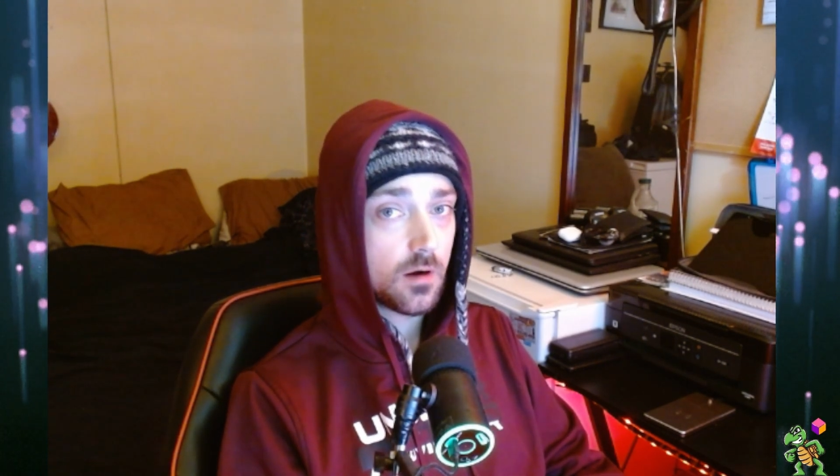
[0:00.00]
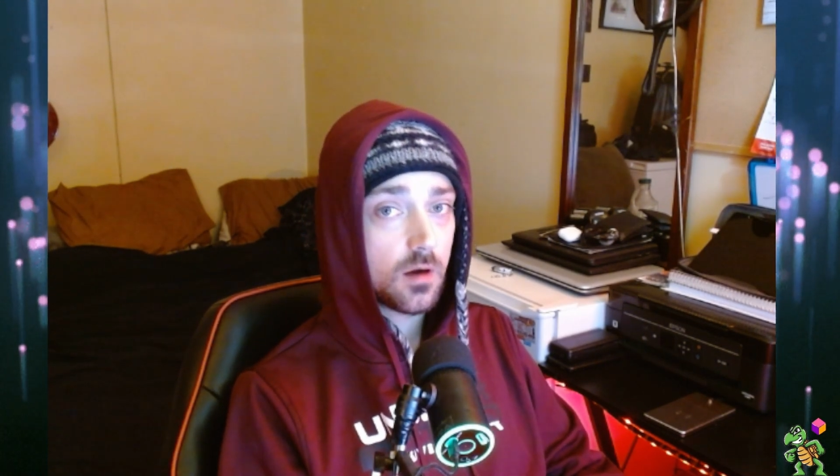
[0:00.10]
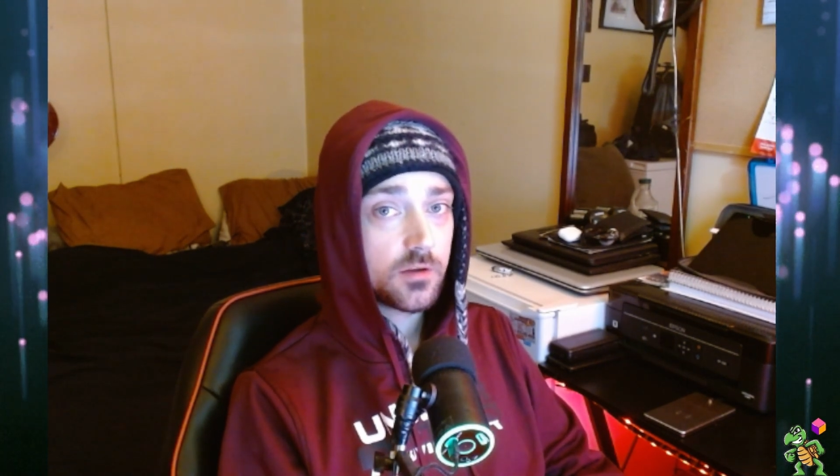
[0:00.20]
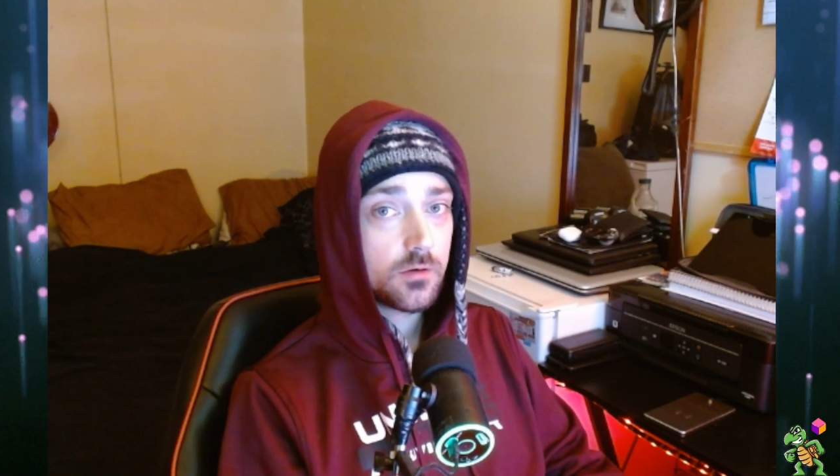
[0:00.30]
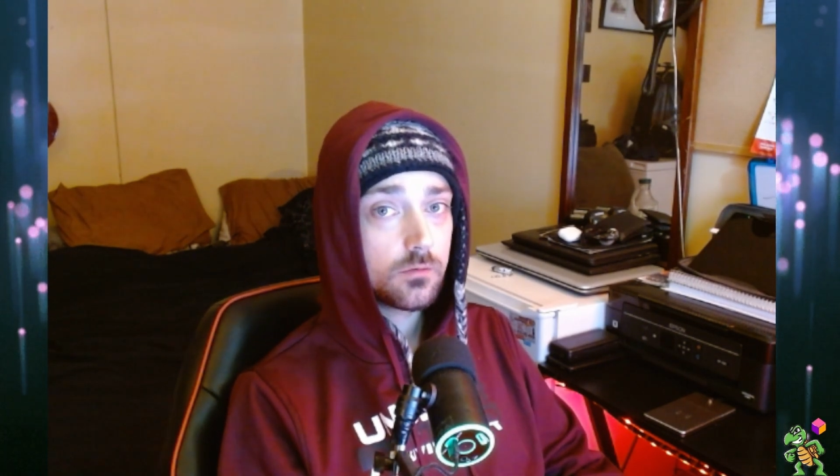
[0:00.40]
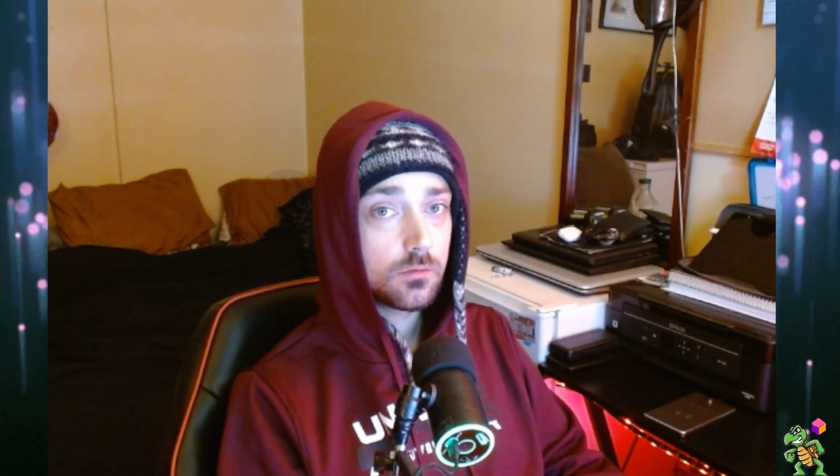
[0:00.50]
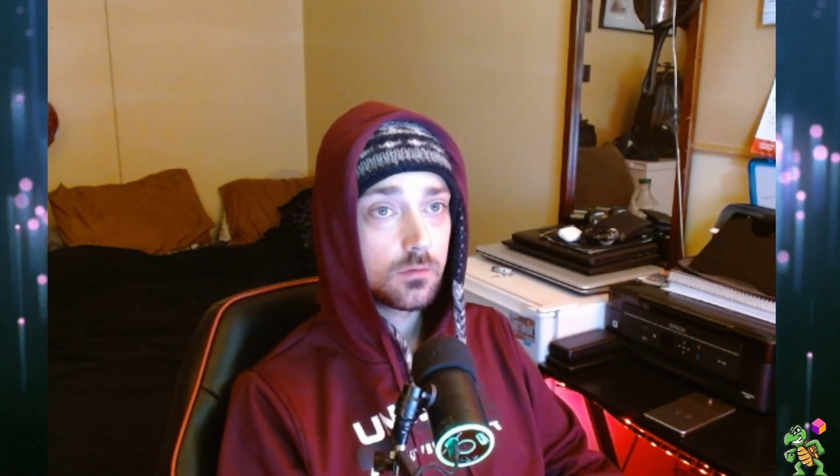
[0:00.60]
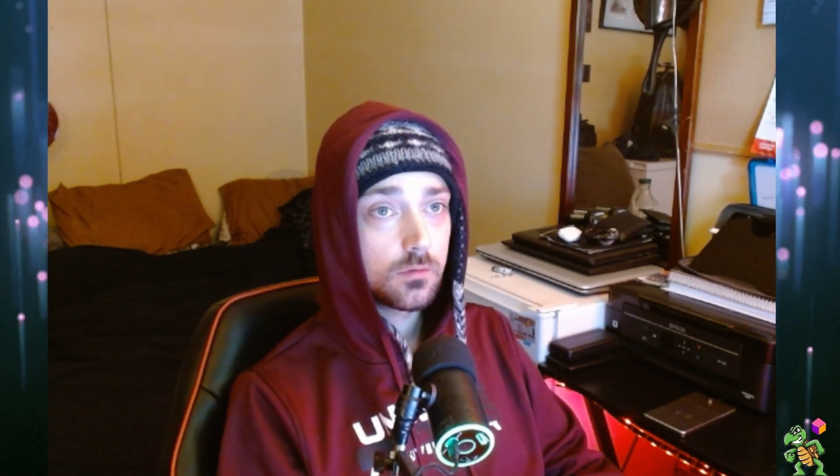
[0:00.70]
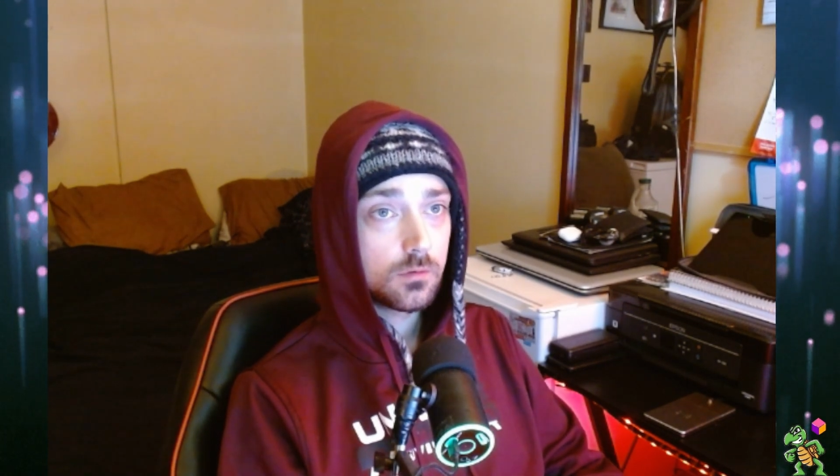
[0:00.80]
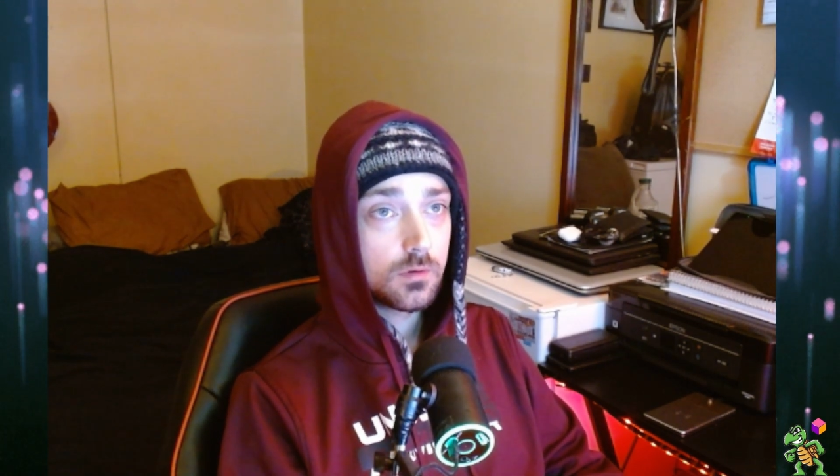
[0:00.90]
audio,
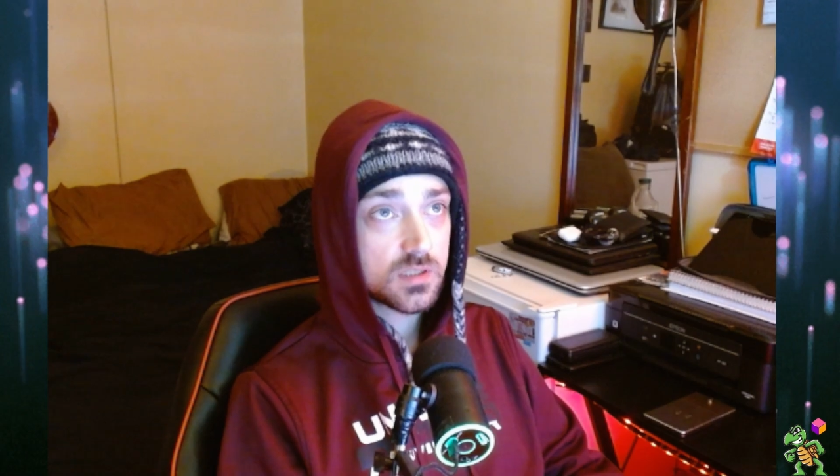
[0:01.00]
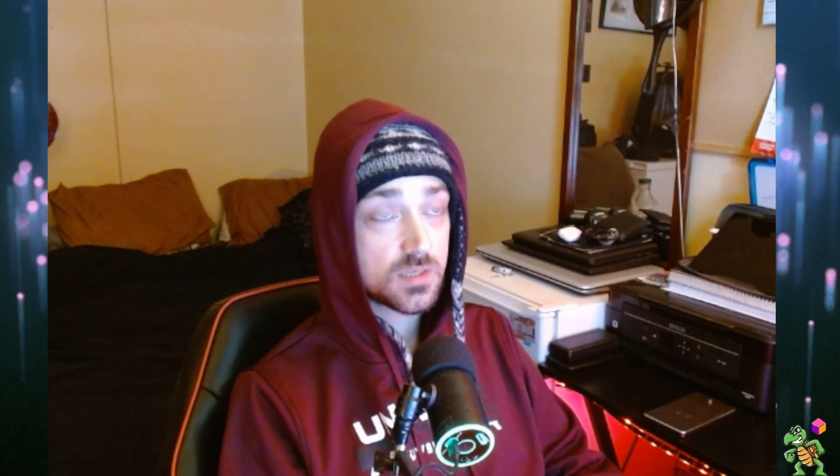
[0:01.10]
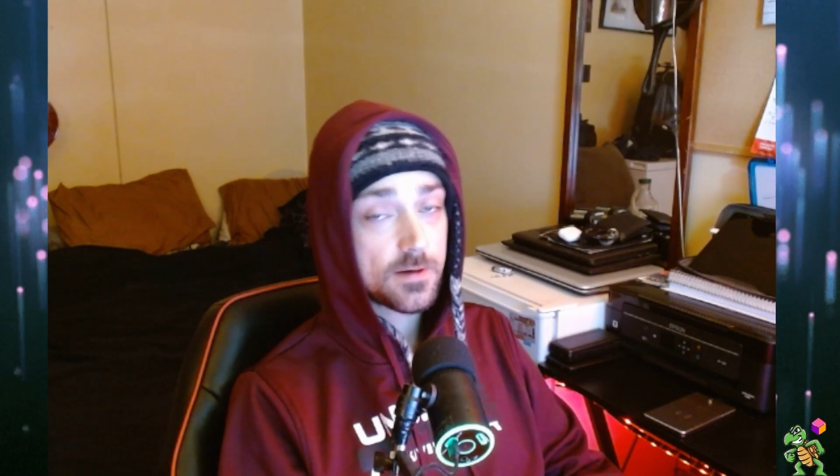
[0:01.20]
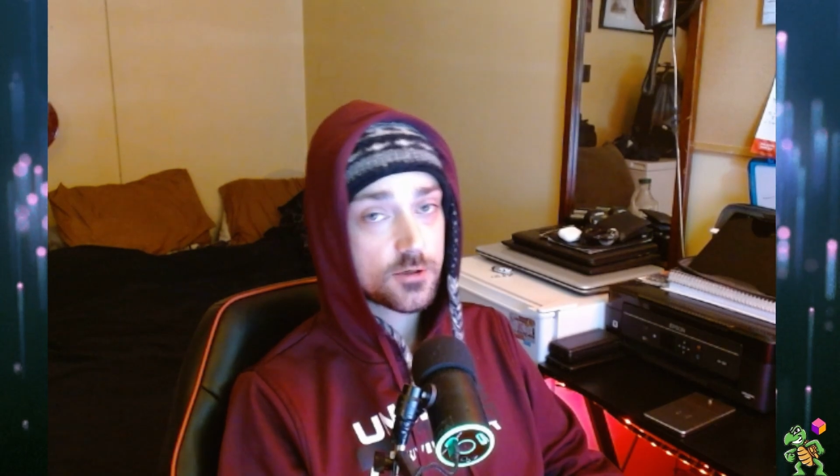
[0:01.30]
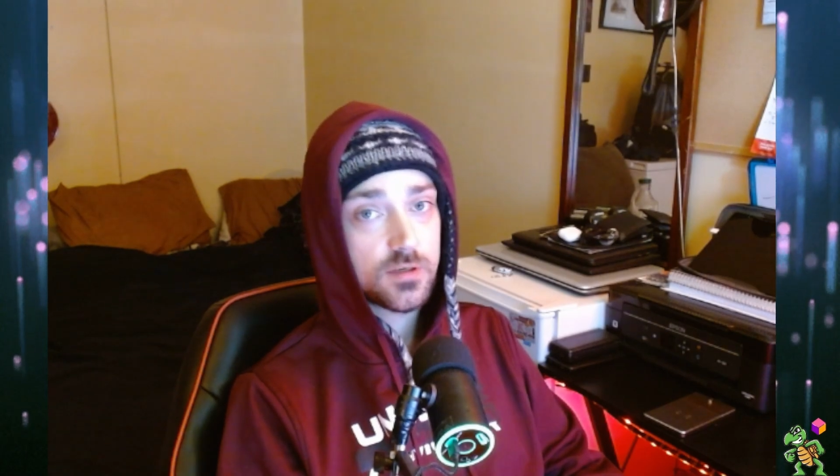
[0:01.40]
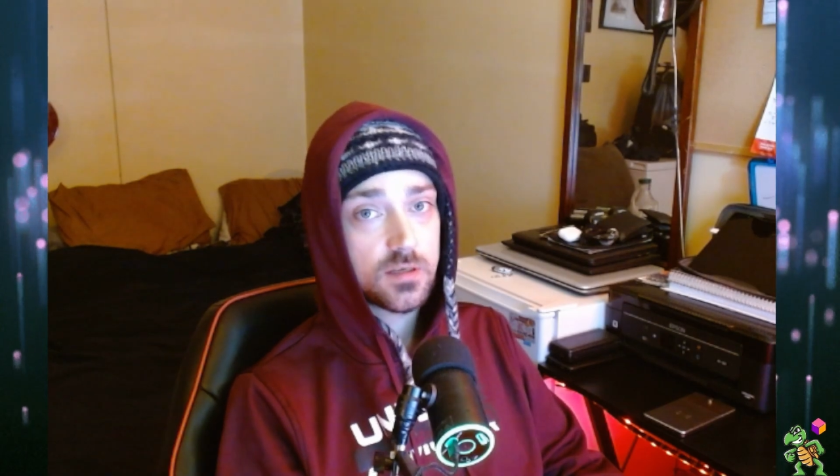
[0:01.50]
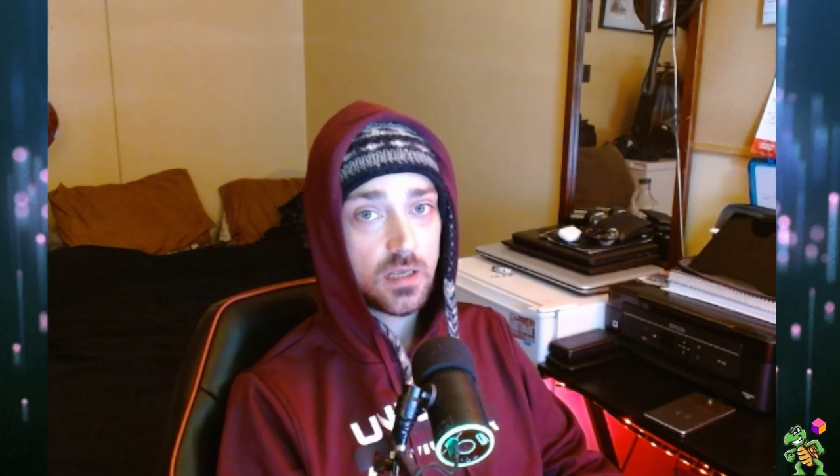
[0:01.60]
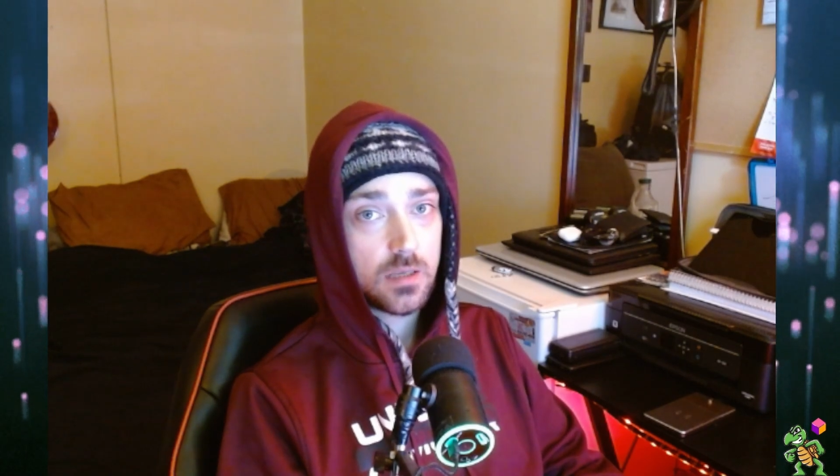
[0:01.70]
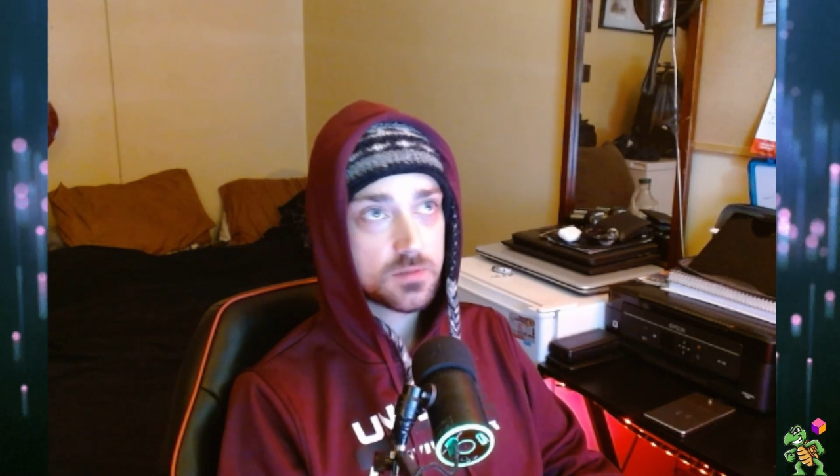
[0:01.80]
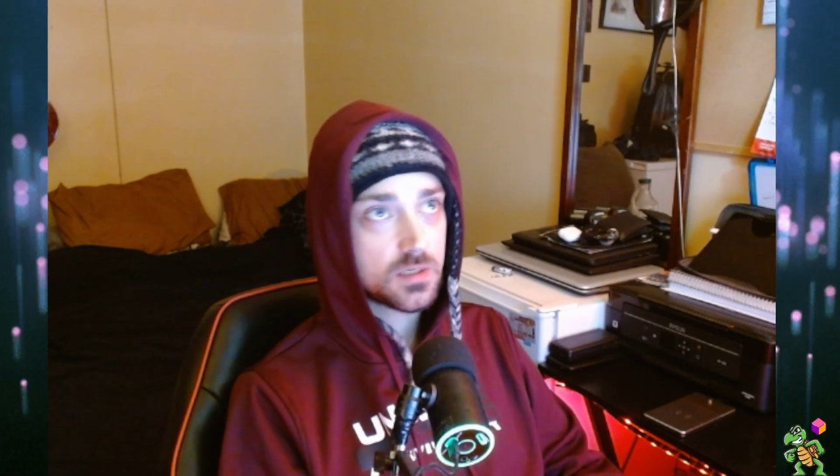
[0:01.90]
especially in games.